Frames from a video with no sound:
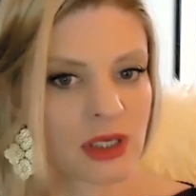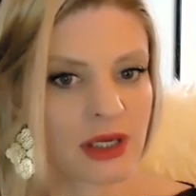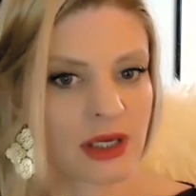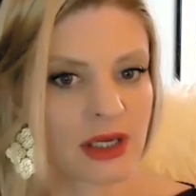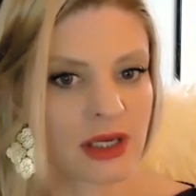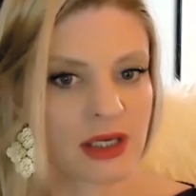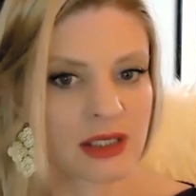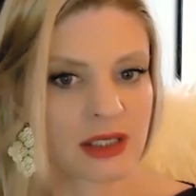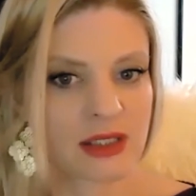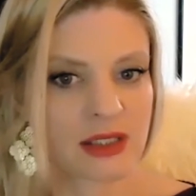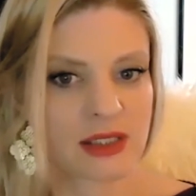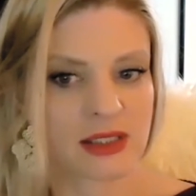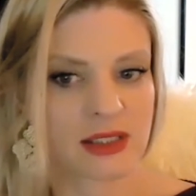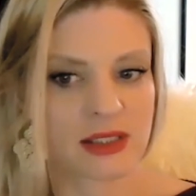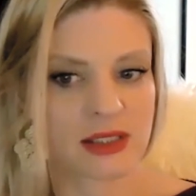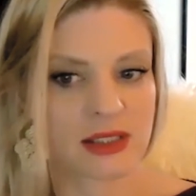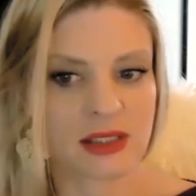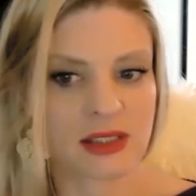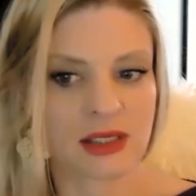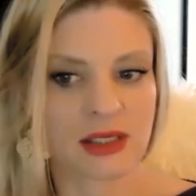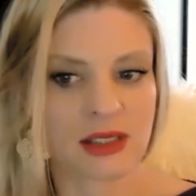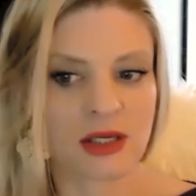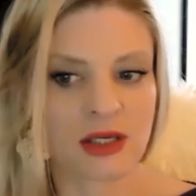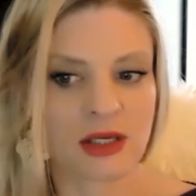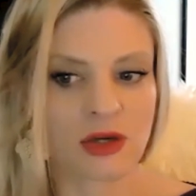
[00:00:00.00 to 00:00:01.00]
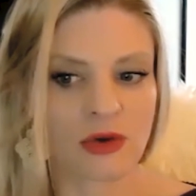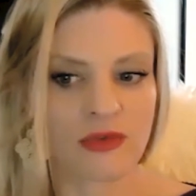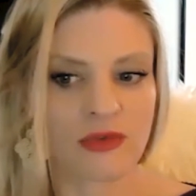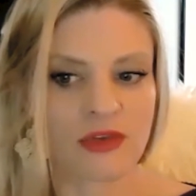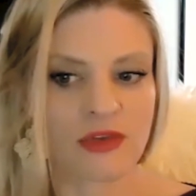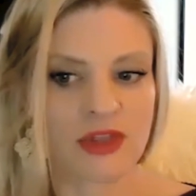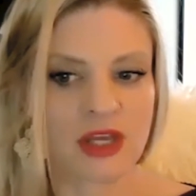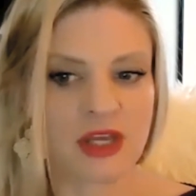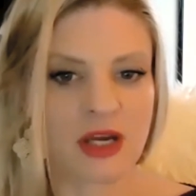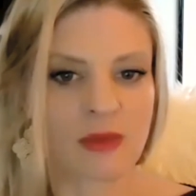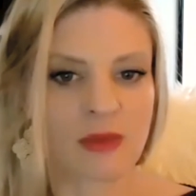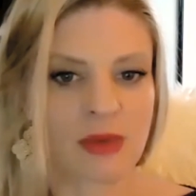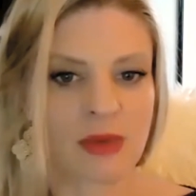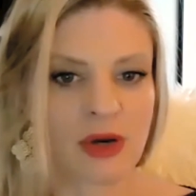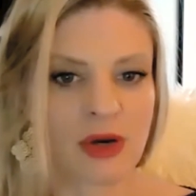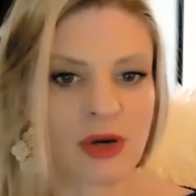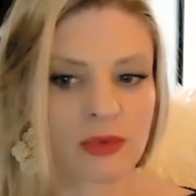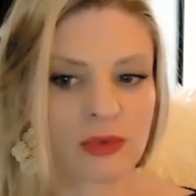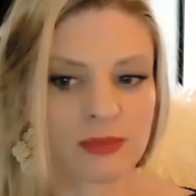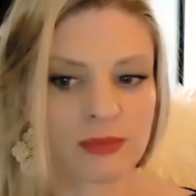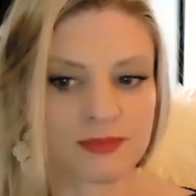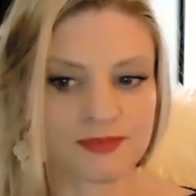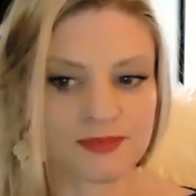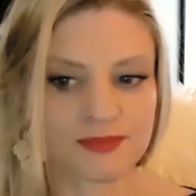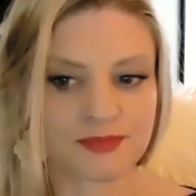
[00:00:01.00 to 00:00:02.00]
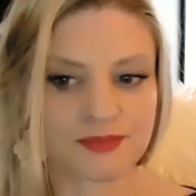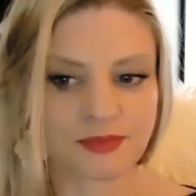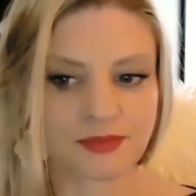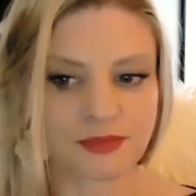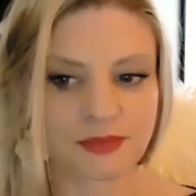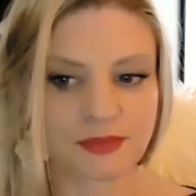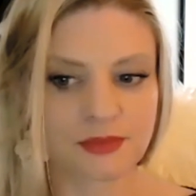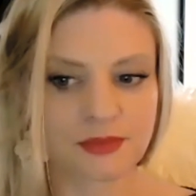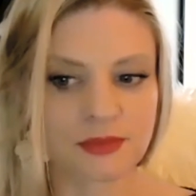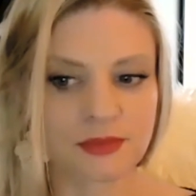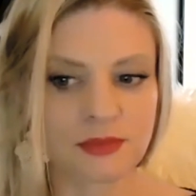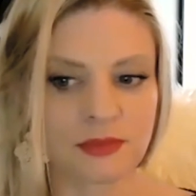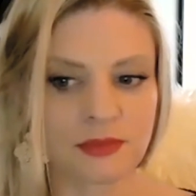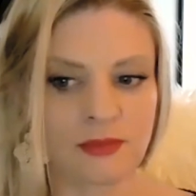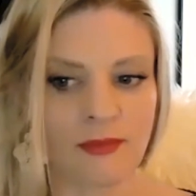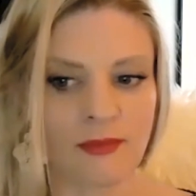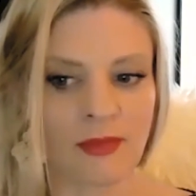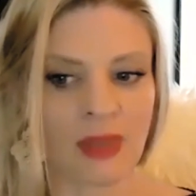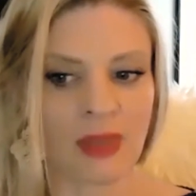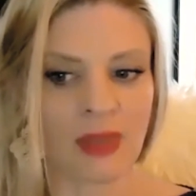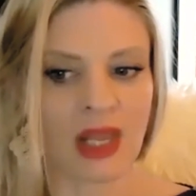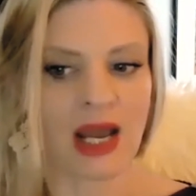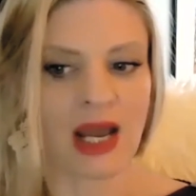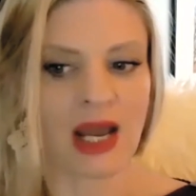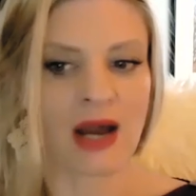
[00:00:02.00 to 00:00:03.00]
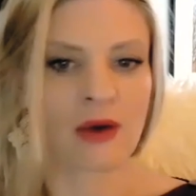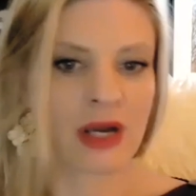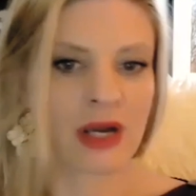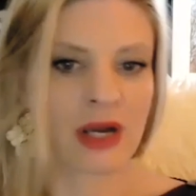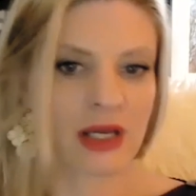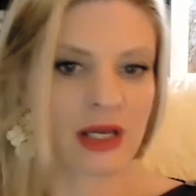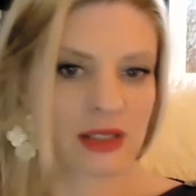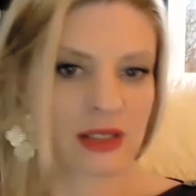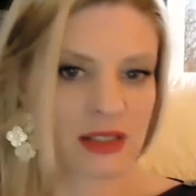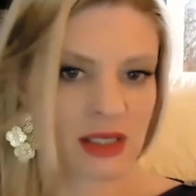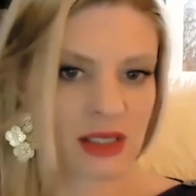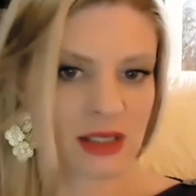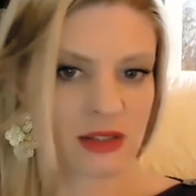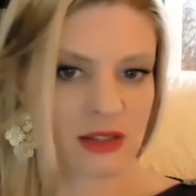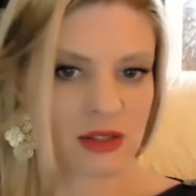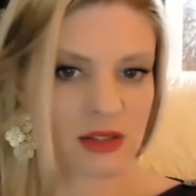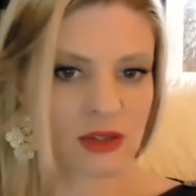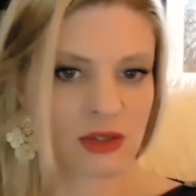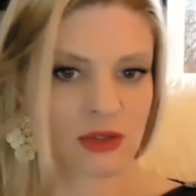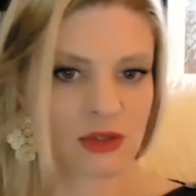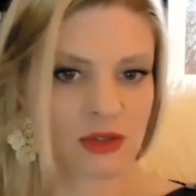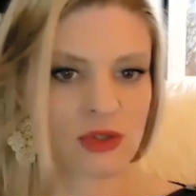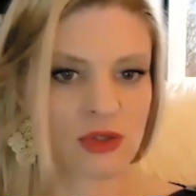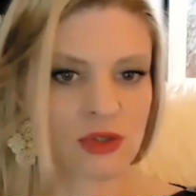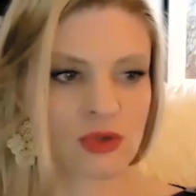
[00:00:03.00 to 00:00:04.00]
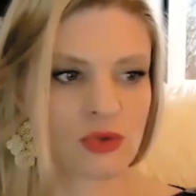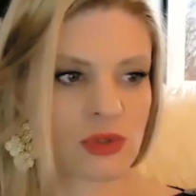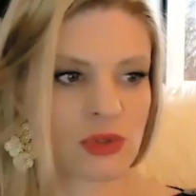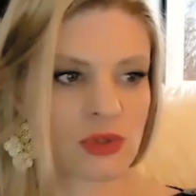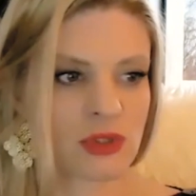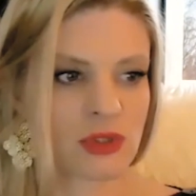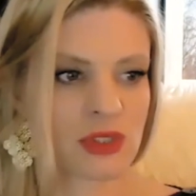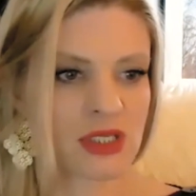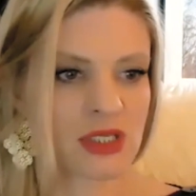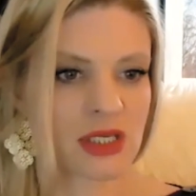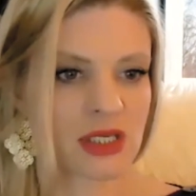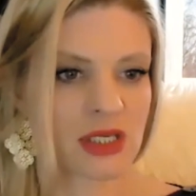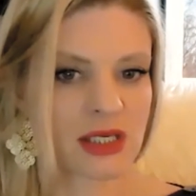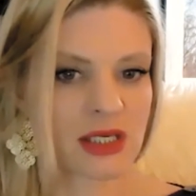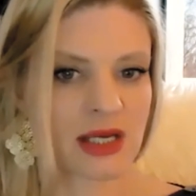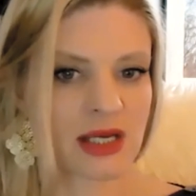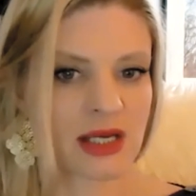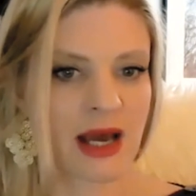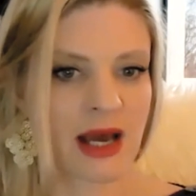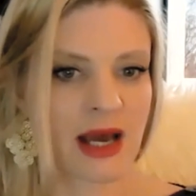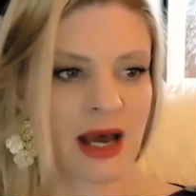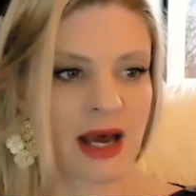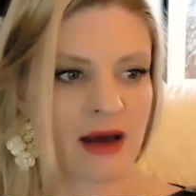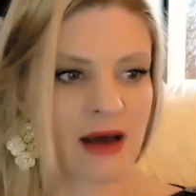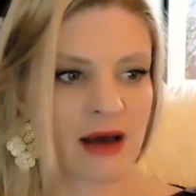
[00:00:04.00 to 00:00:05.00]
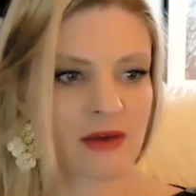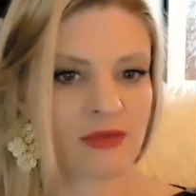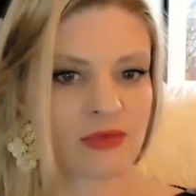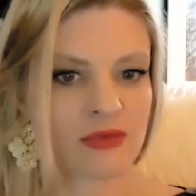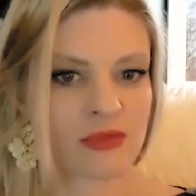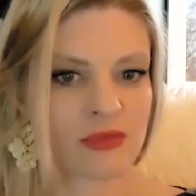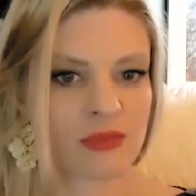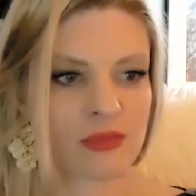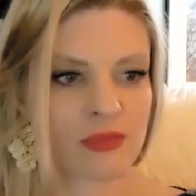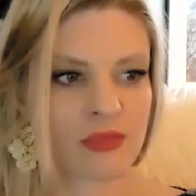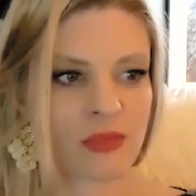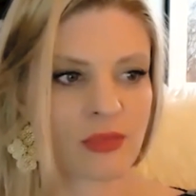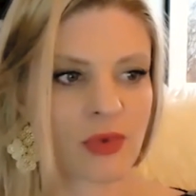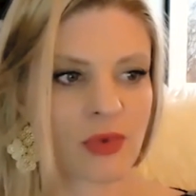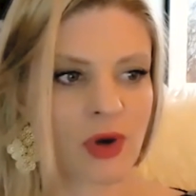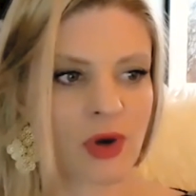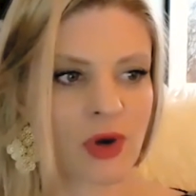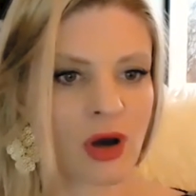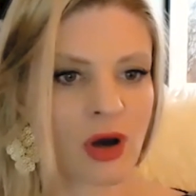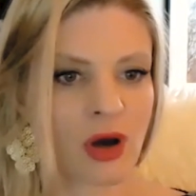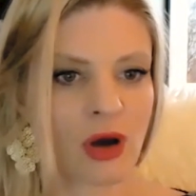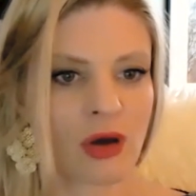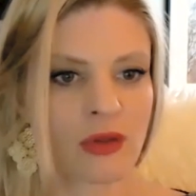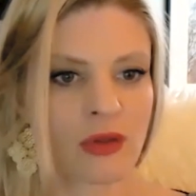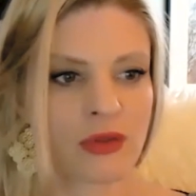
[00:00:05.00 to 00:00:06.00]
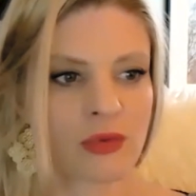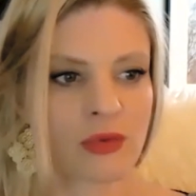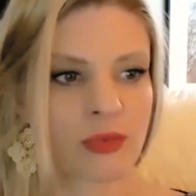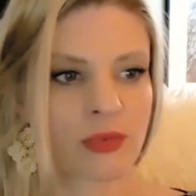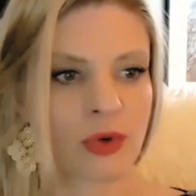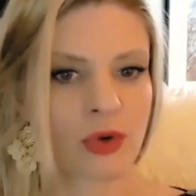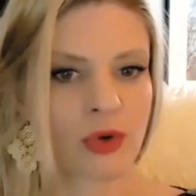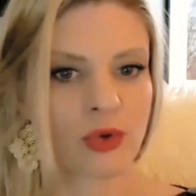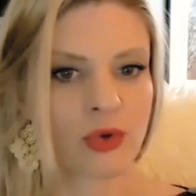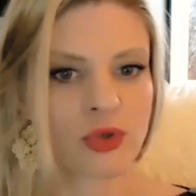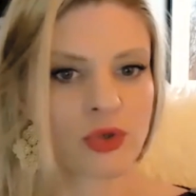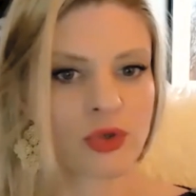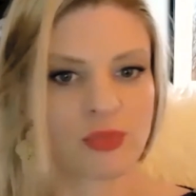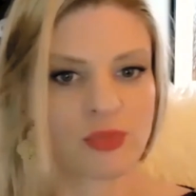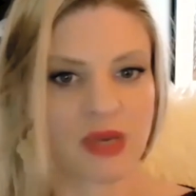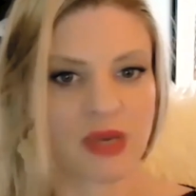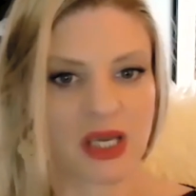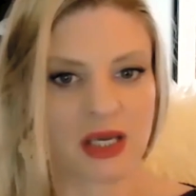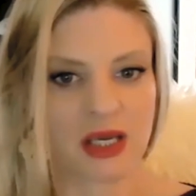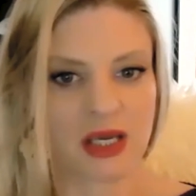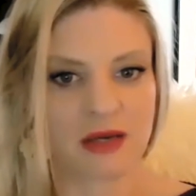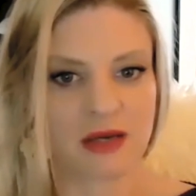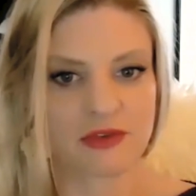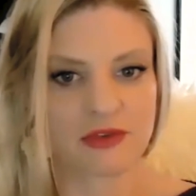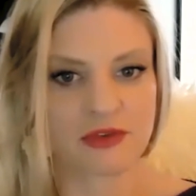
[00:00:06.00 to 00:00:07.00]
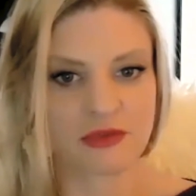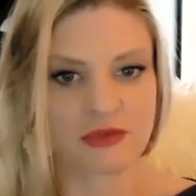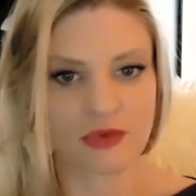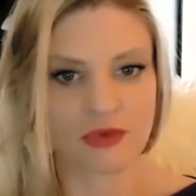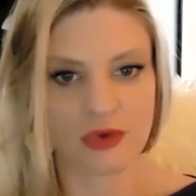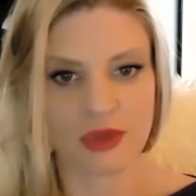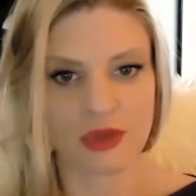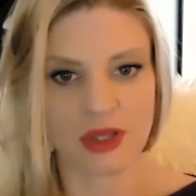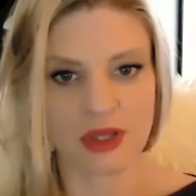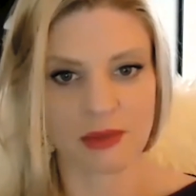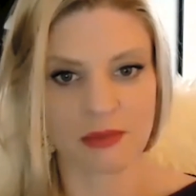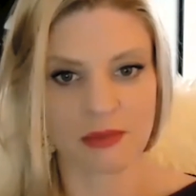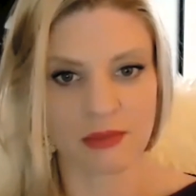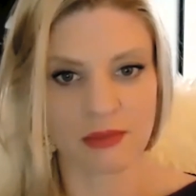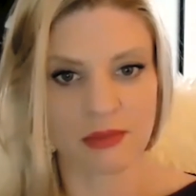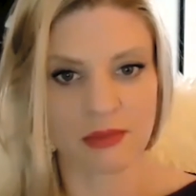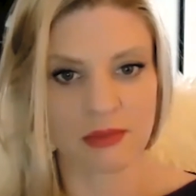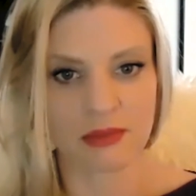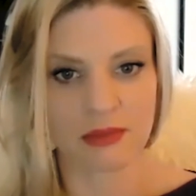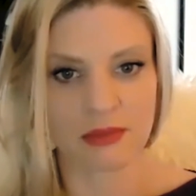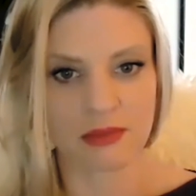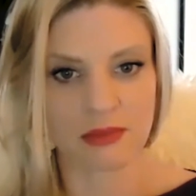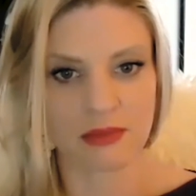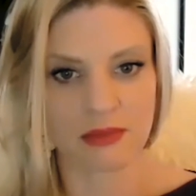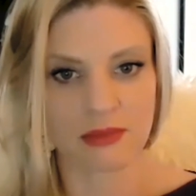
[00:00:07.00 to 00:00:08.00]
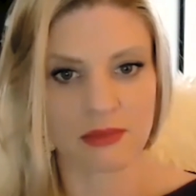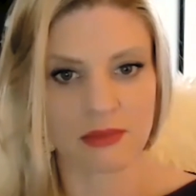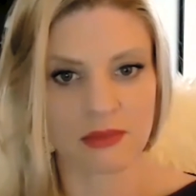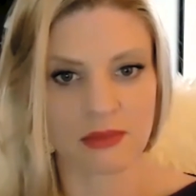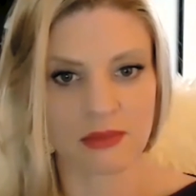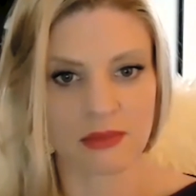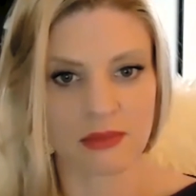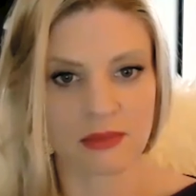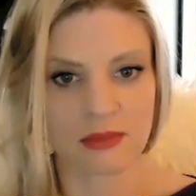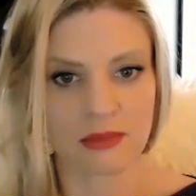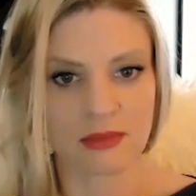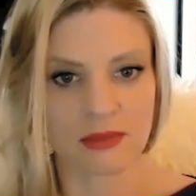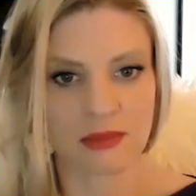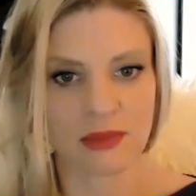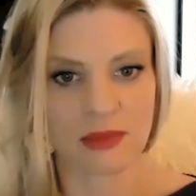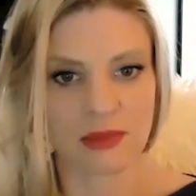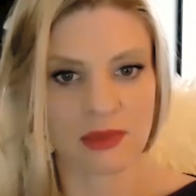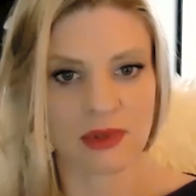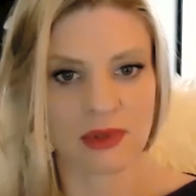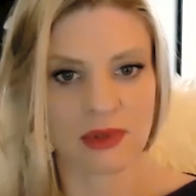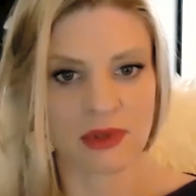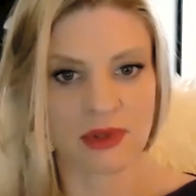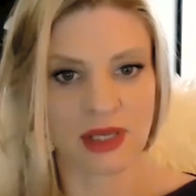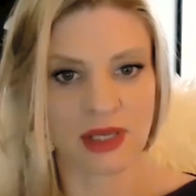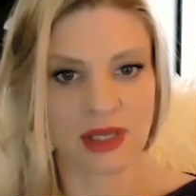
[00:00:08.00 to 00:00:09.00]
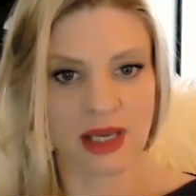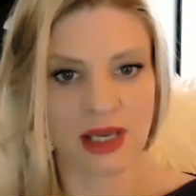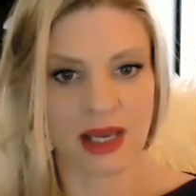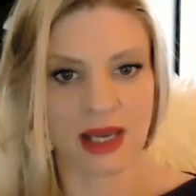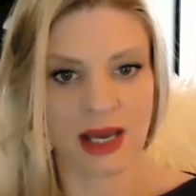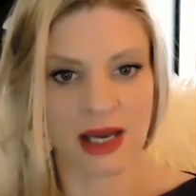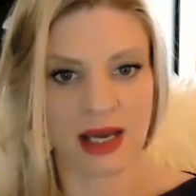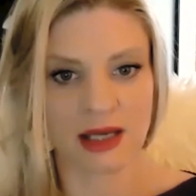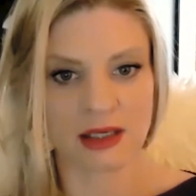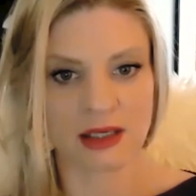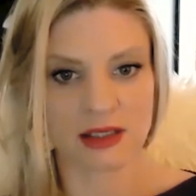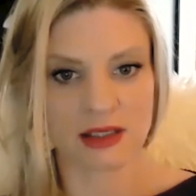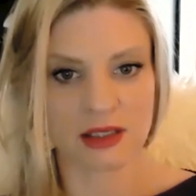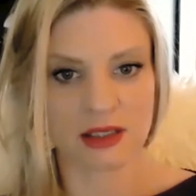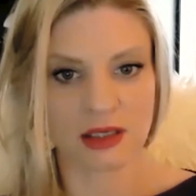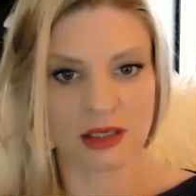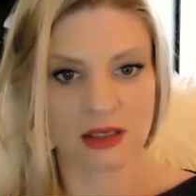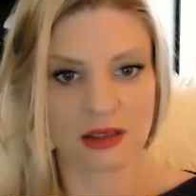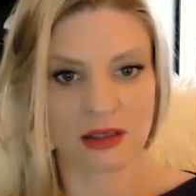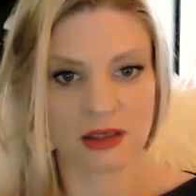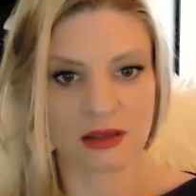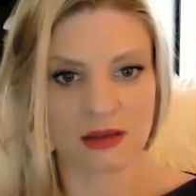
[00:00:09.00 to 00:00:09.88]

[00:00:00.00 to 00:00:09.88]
And it's, you know, if you think about our ancestors who didn't have all the roads paved for them, they had to,